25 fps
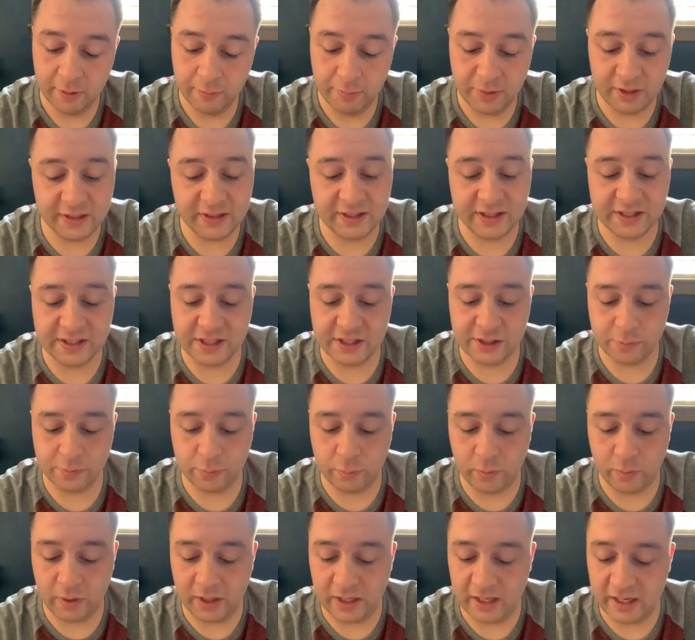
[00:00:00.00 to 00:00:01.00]
But this is
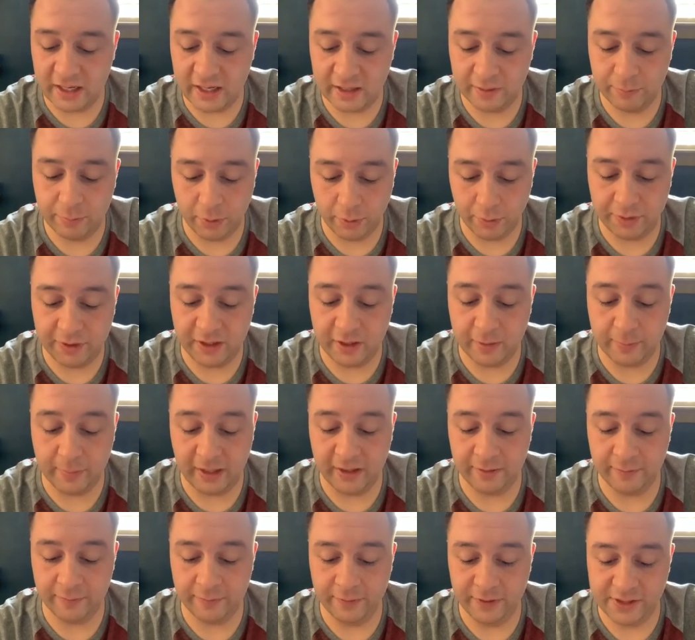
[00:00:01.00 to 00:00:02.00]
why both
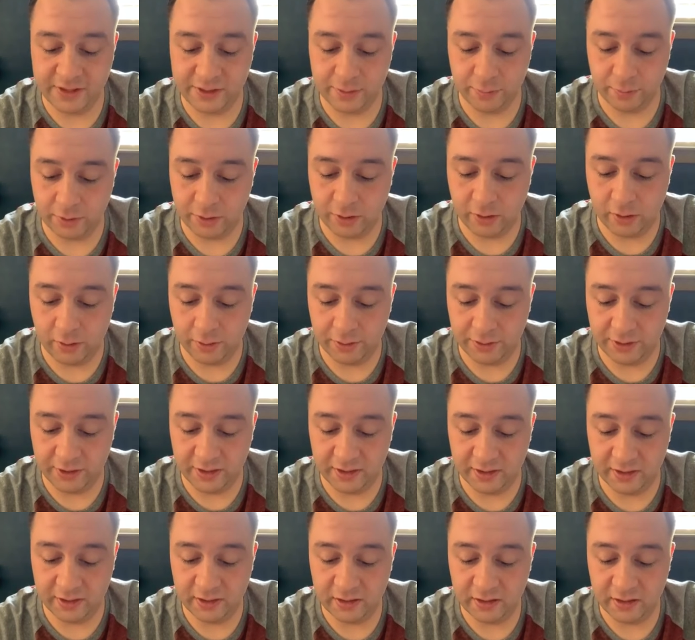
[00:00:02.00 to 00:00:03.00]
him and Vincent were called
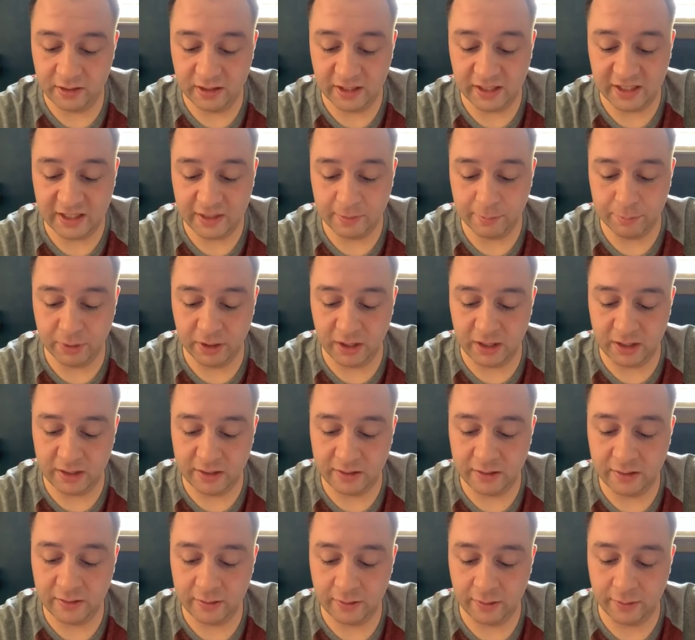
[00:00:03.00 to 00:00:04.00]
in. Lady
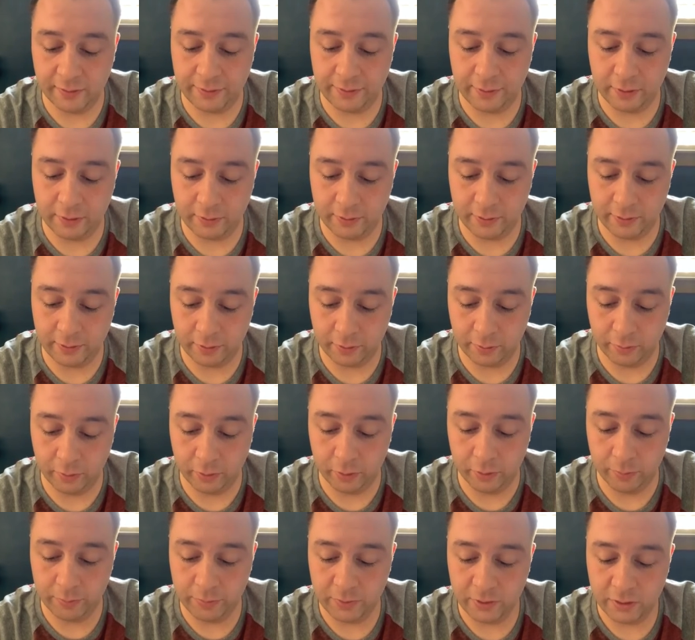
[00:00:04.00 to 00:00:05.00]
Blood, the third of their
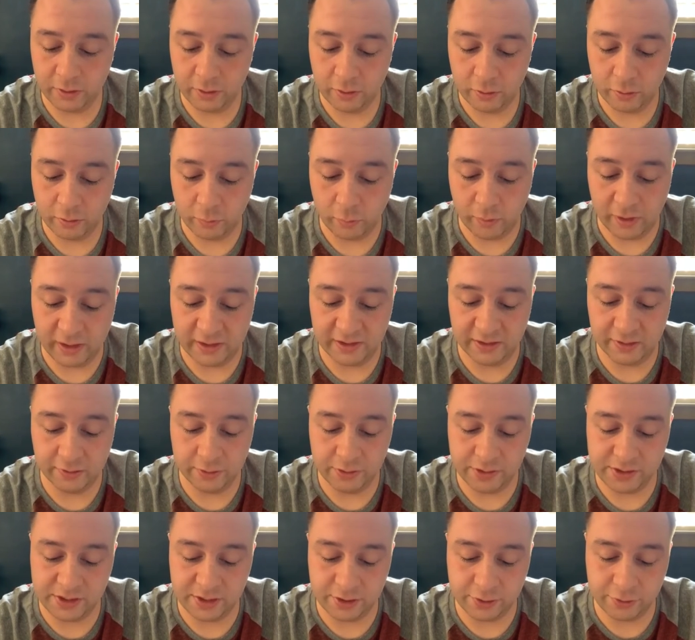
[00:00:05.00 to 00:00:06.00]
group, widely
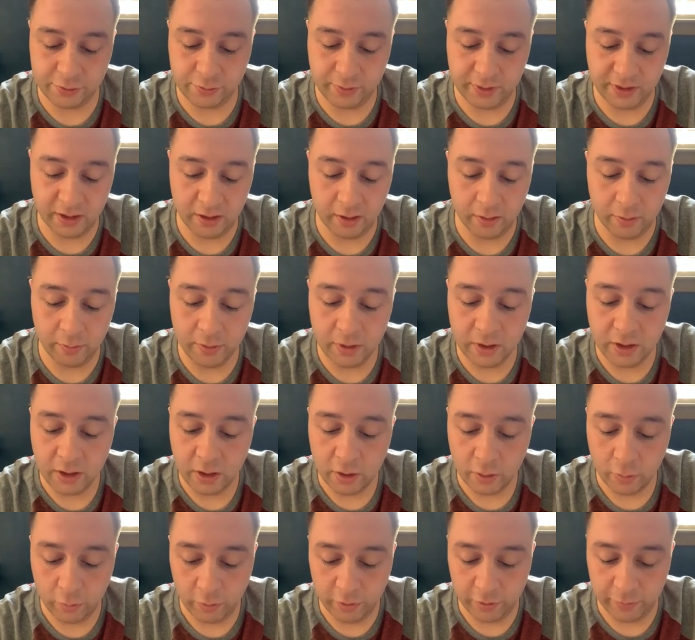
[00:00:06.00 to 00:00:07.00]
known as the trio,
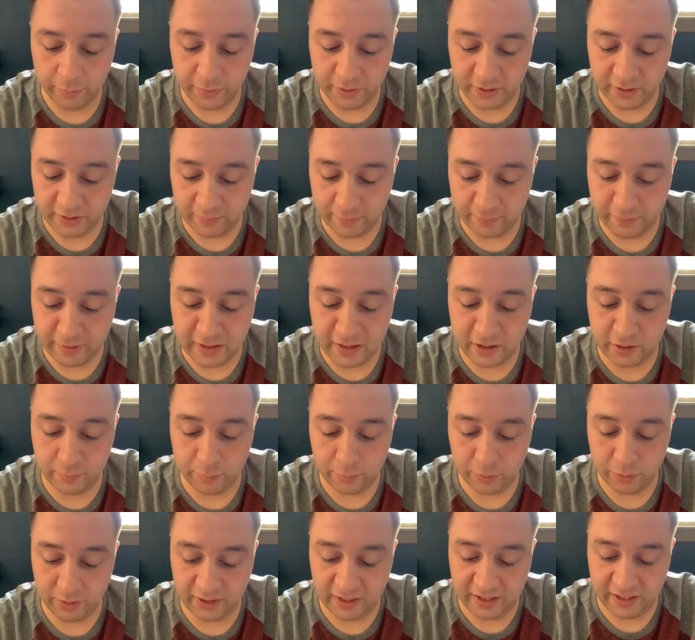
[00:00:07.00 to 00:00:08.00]
would have been
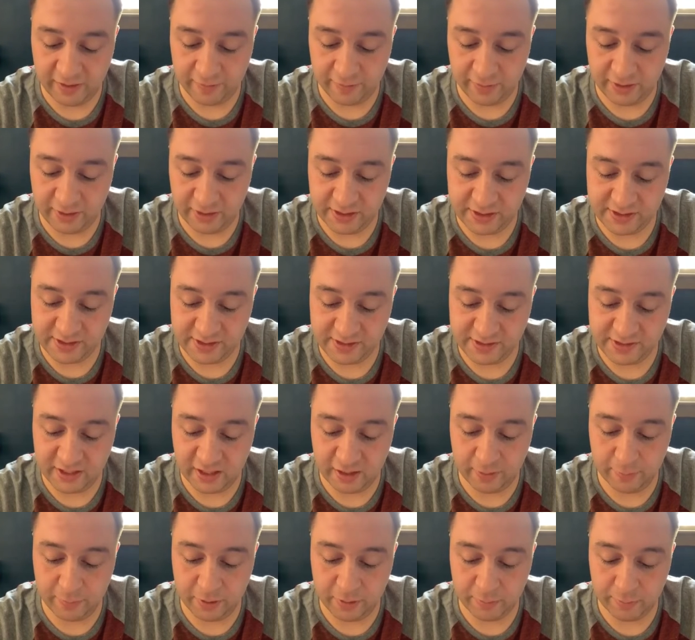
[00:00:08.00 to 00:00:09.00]
invaluable to have on this
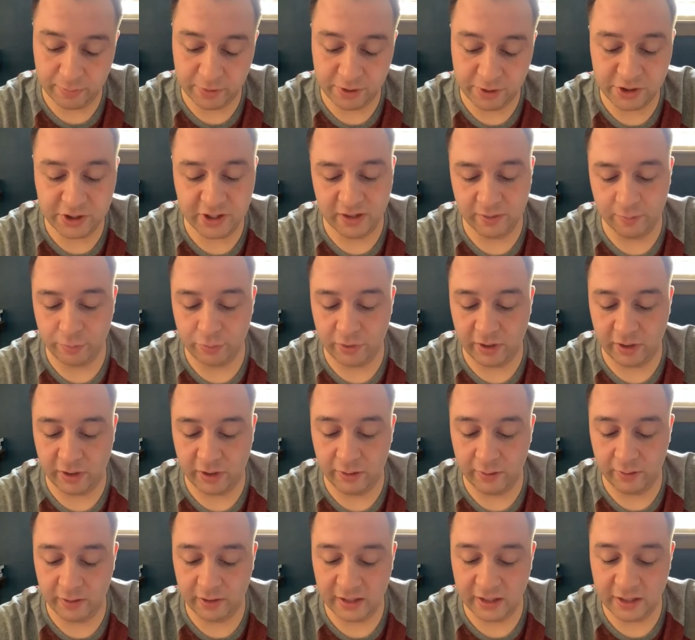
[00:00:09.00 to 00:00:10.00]
assignment, but she had a
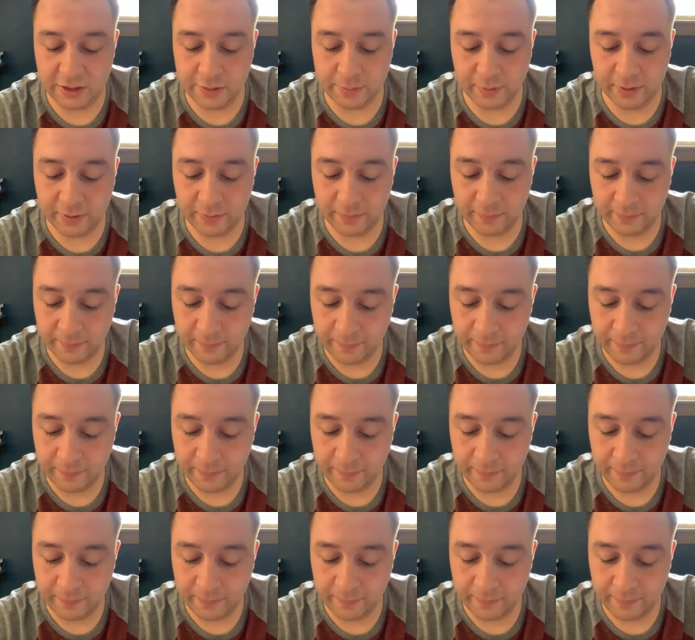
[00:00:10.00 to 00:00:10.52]
prior engagement.